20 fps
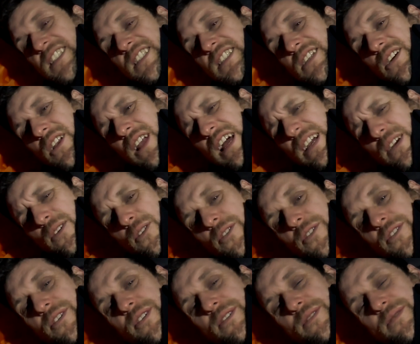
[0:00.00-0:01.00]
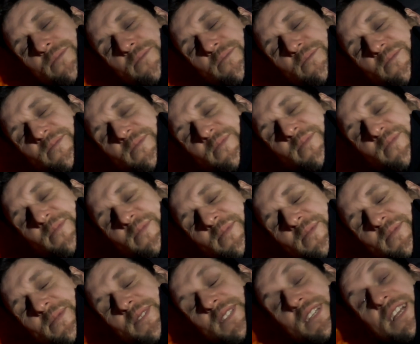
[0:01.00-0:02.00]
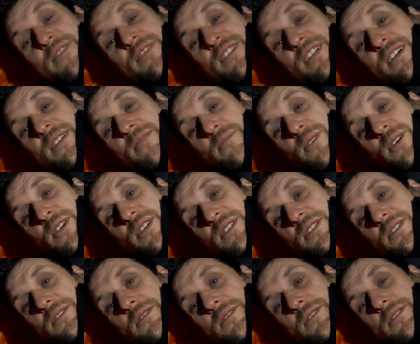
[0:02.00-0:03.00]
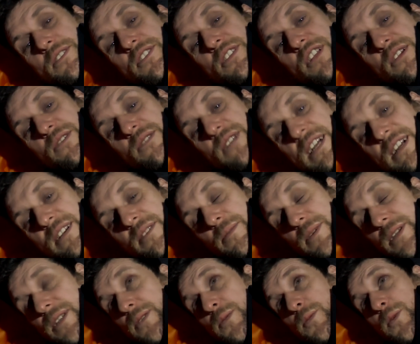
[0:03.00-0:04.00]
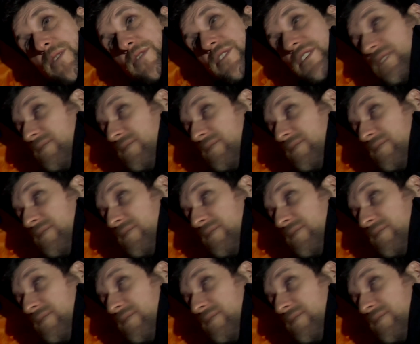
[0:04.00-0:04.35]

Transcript: I'll hang on. You never know, it might slow down a bit, the weather.